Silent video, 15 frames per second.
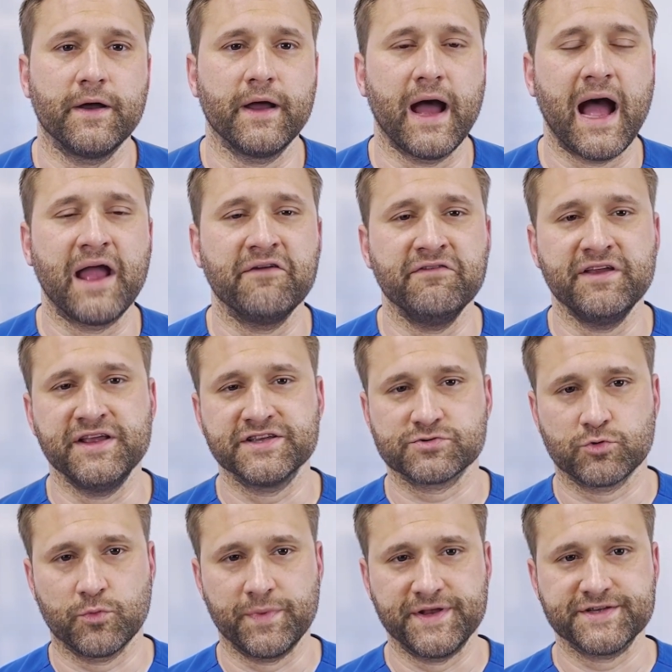
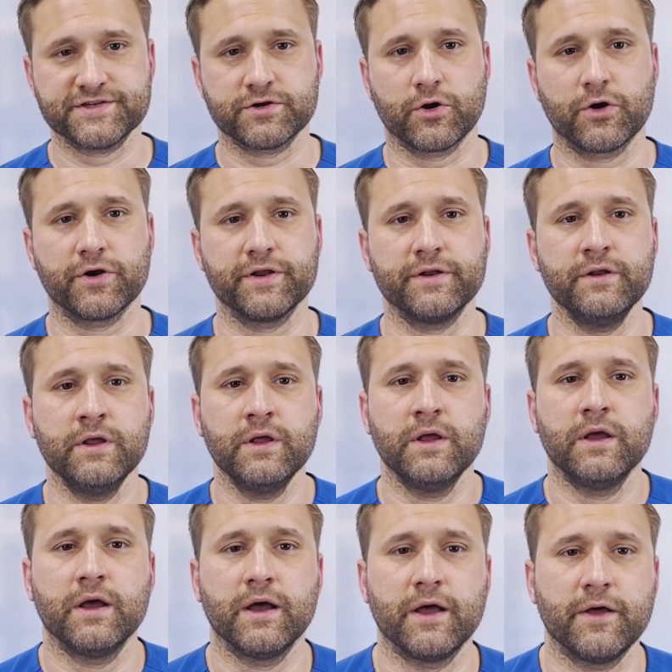IVs will be started.
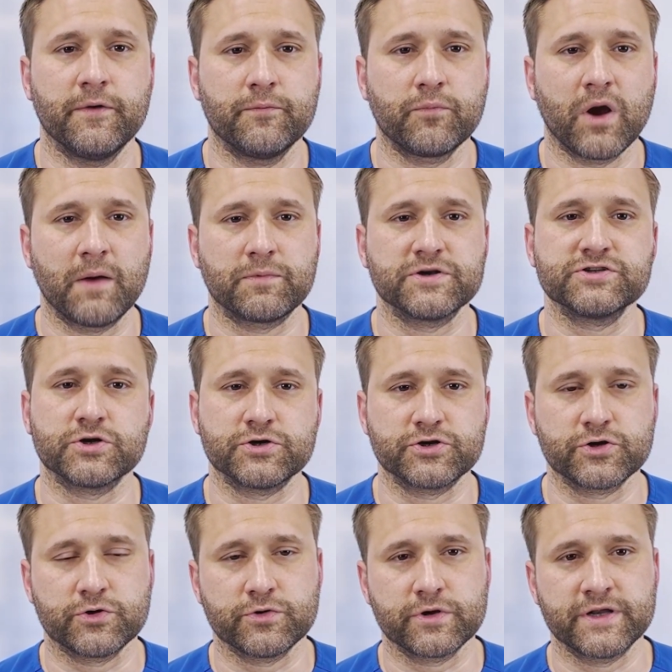Proper
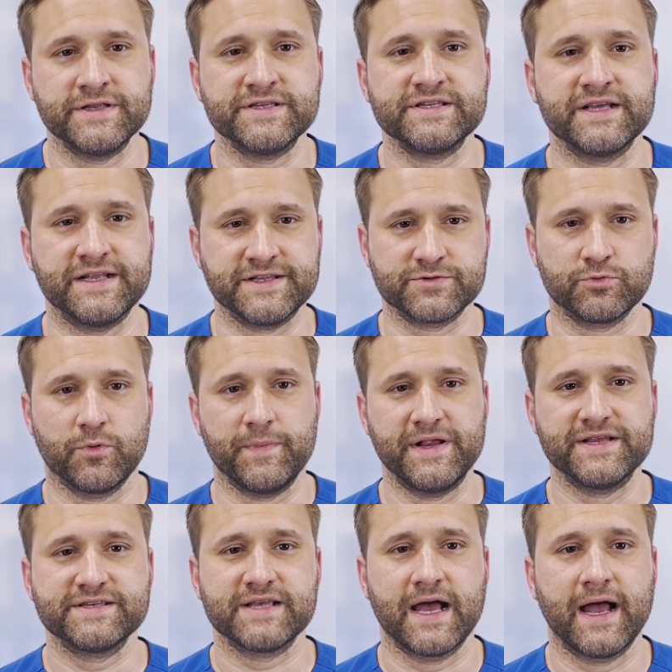surgical consents will
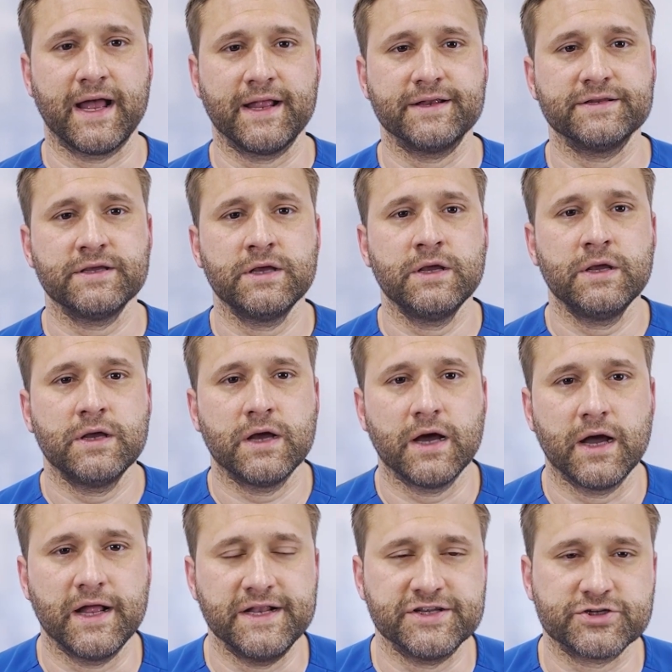be signed.
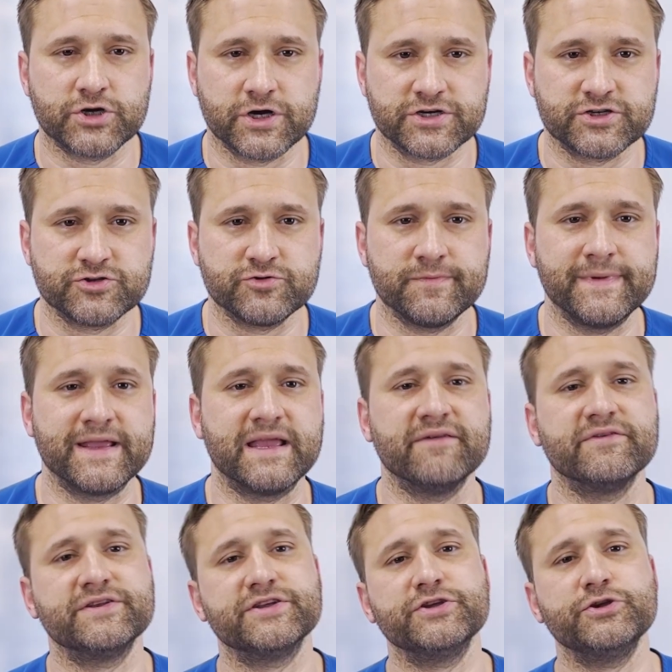Instructions will be
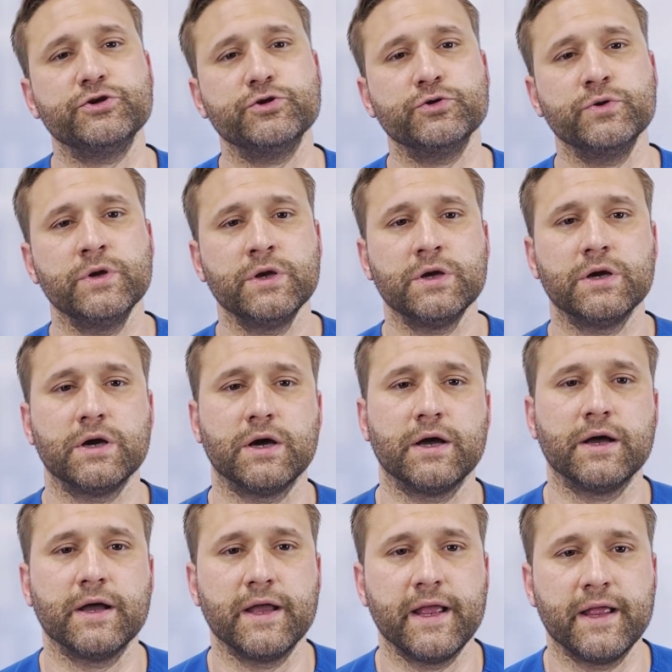given to you
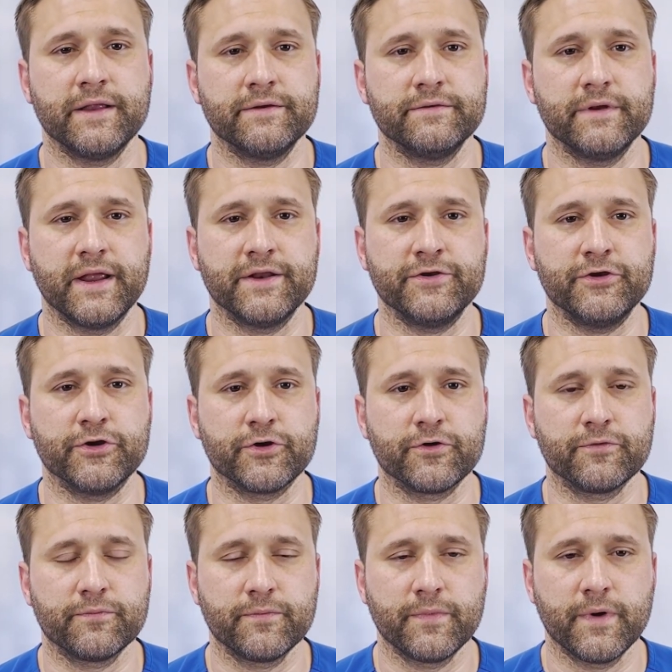and
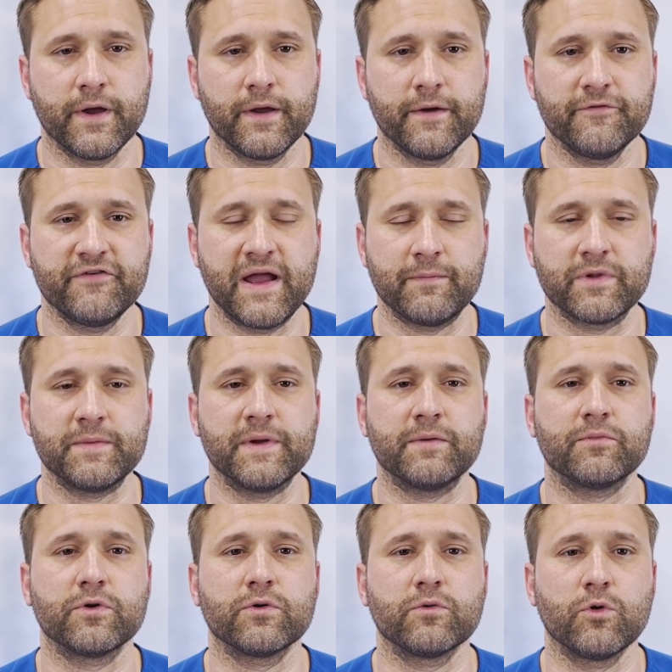your family
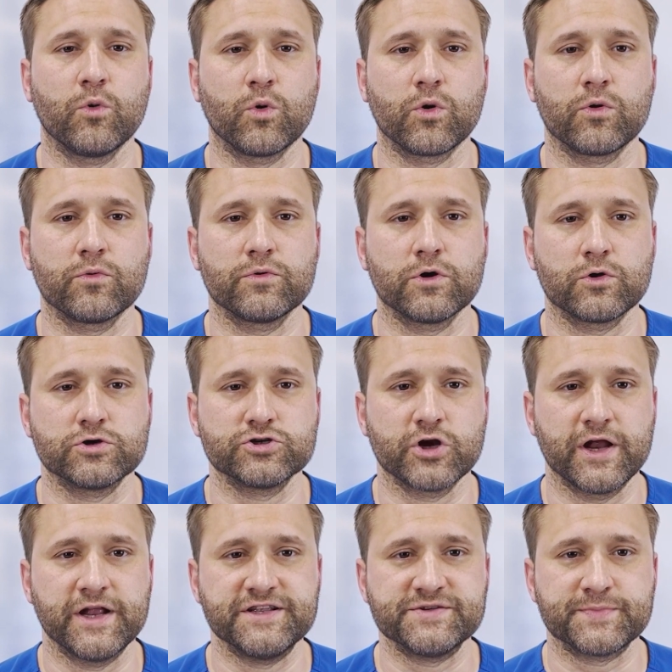member or
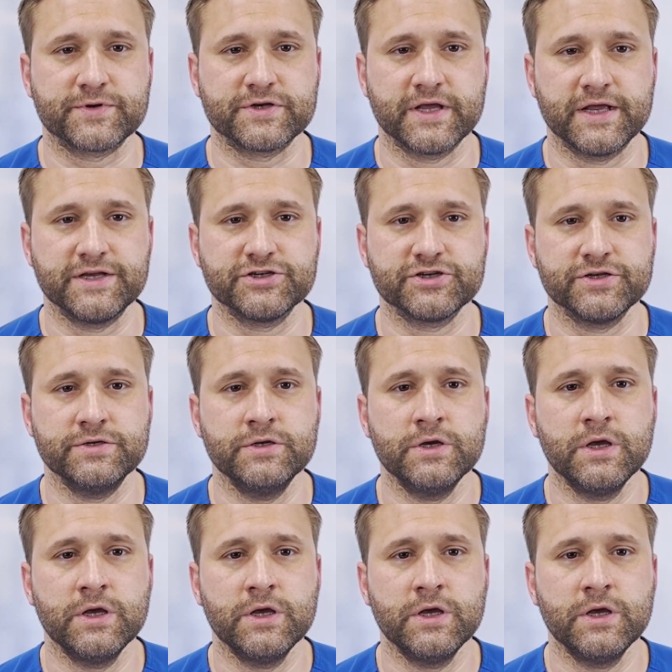transportation.